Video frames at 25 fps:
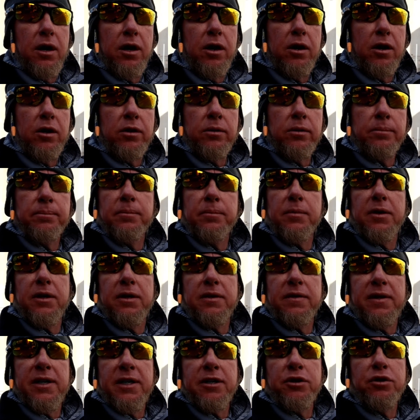Um,
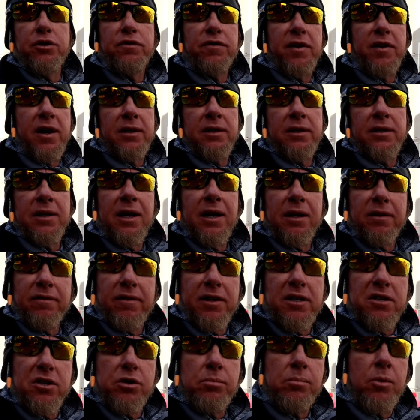then you find an
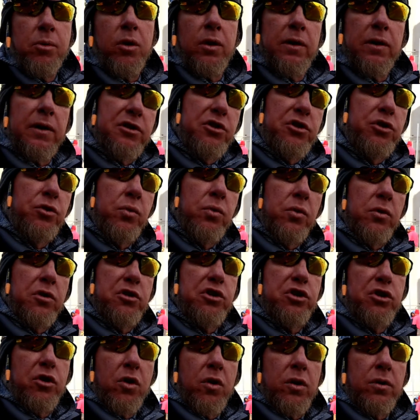elevation mark that you want
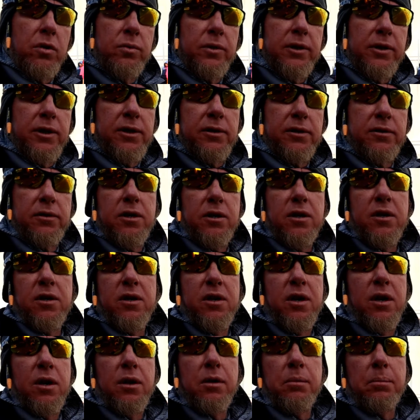to start with,
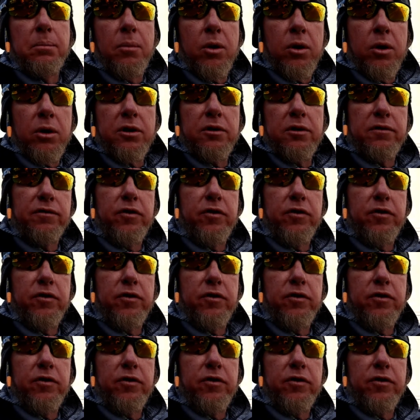mark your